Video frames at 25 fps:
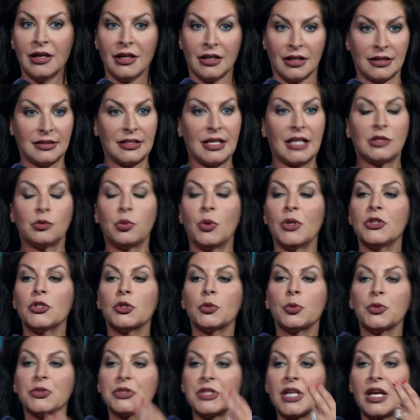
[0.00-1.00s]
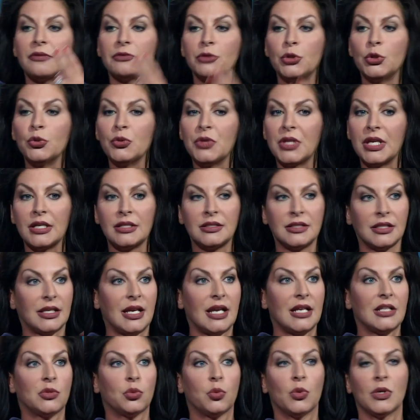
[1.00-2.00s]
Because that's why you're supposed to have two kids in
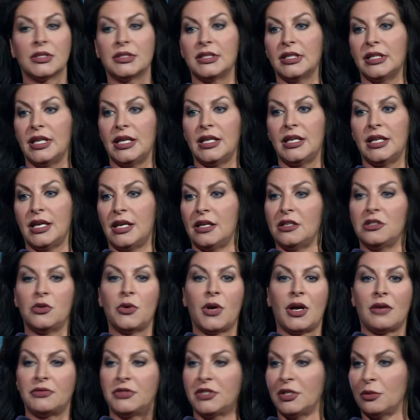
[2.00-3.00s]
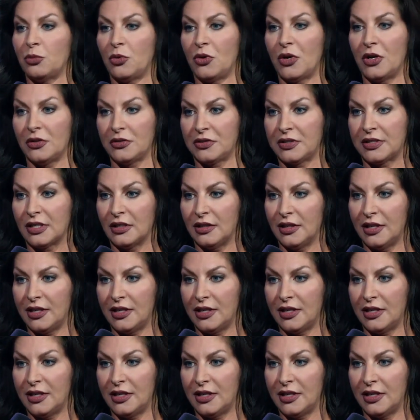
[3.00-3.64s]
case one's an idiot, you have somewhere else to